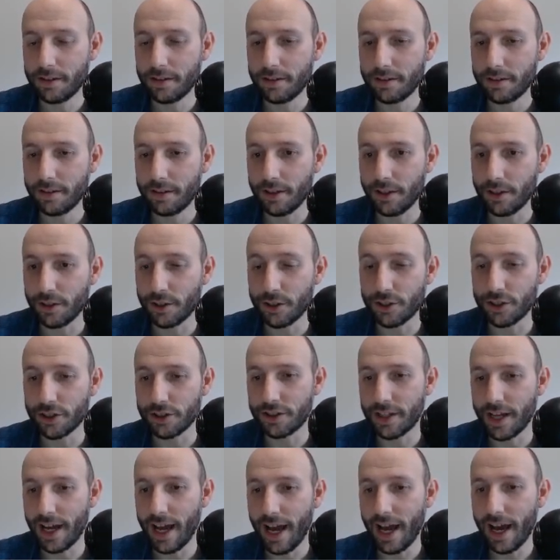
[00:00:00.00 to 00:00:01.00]
You're
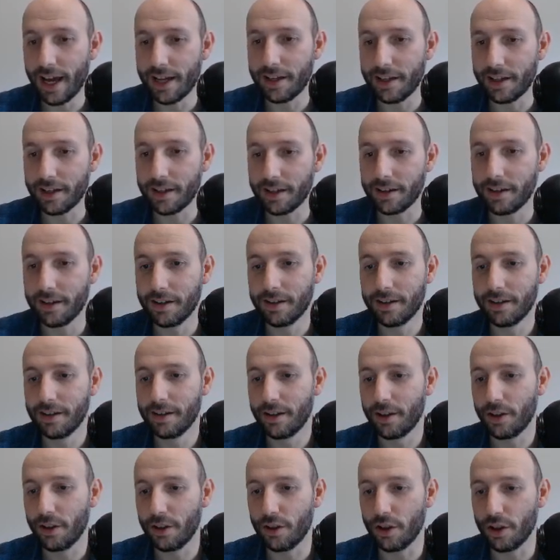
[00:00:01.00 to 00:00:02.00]
just adding
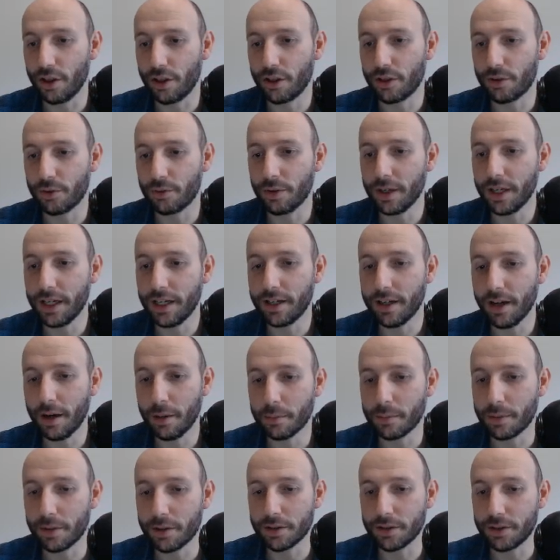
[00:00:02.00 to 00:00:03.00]
the 3
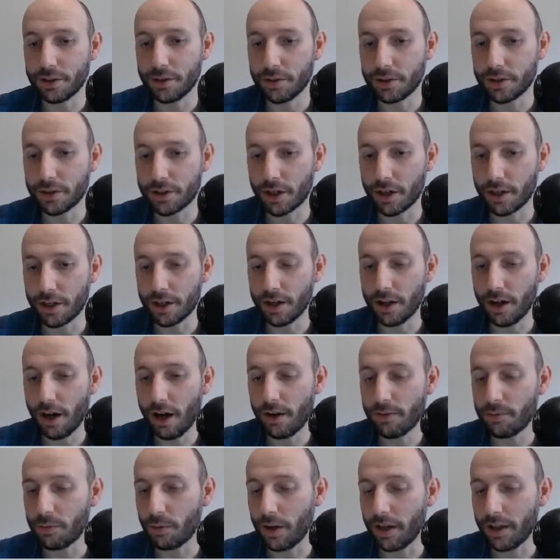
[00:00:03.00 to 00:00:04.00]
numbers you started
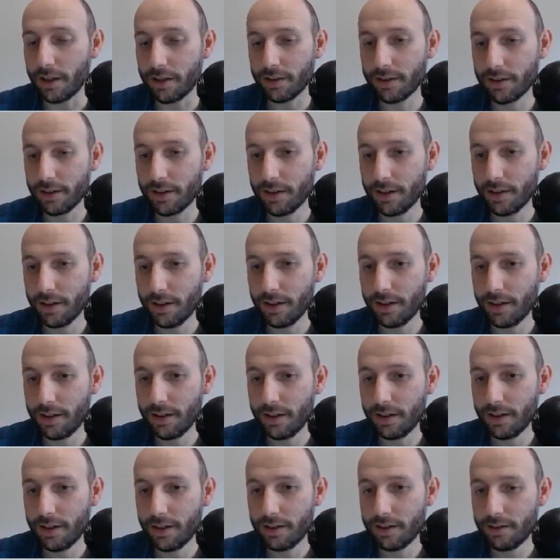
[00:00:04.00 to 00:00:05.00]
off with.
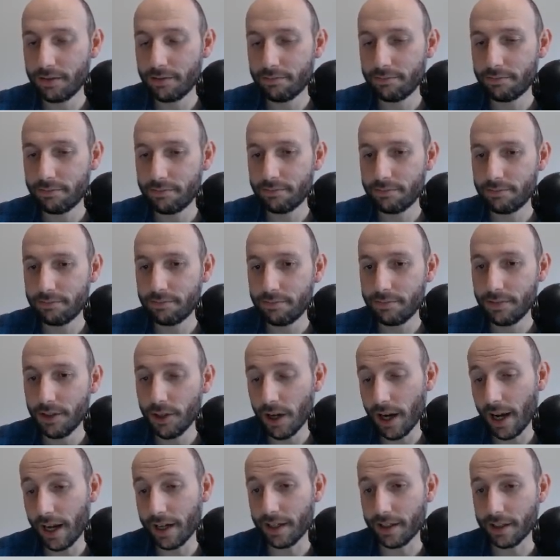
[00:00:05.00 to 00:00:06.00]
You're
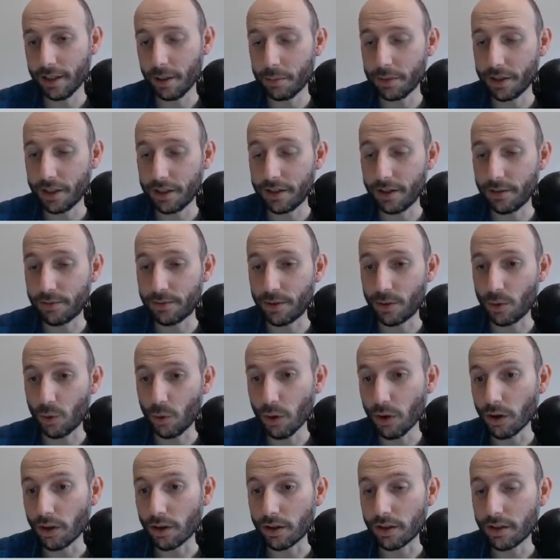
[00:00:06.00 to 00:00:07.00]
adding them in a different
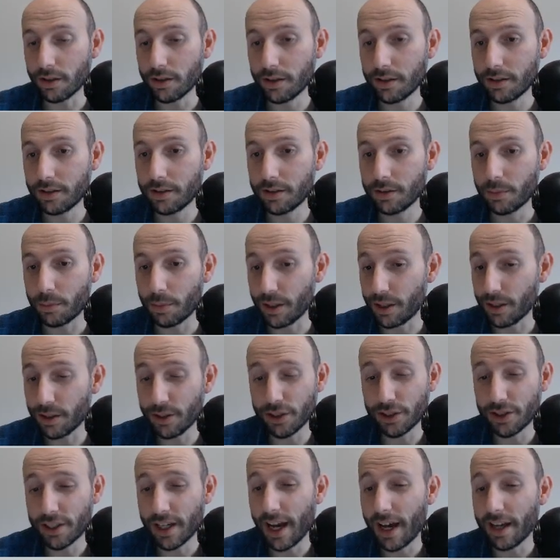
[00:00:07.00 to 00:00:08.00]
order, but you're
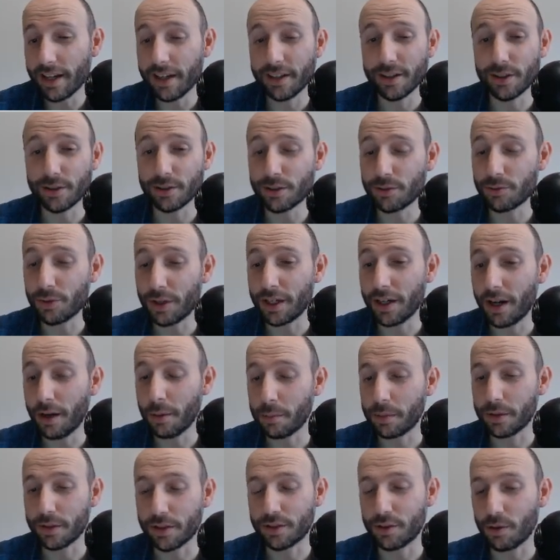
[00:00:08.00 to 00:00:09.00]
just adding those 3
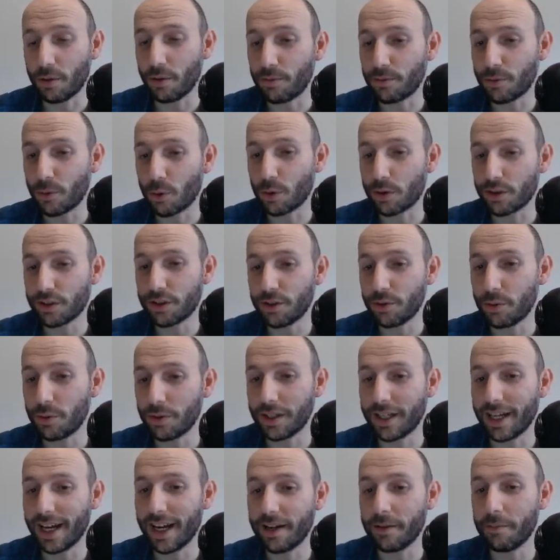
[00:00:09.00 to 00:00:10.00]
numbers, so of course you will
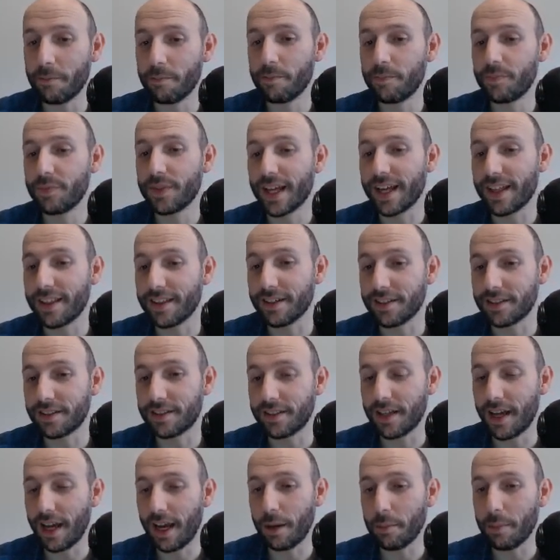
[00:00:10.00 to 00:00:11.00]
get the
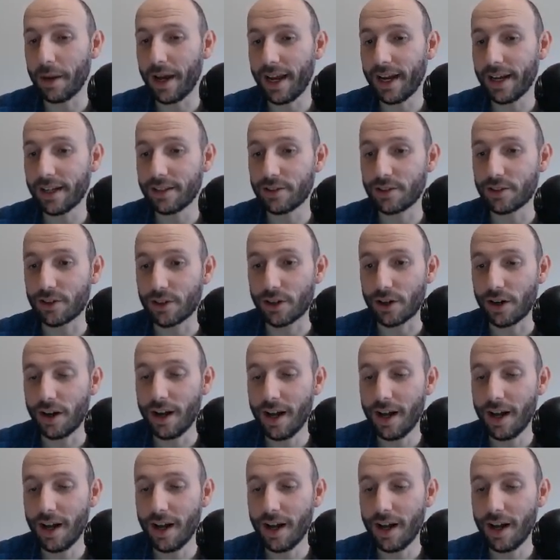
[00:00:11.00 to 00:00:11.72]
same answer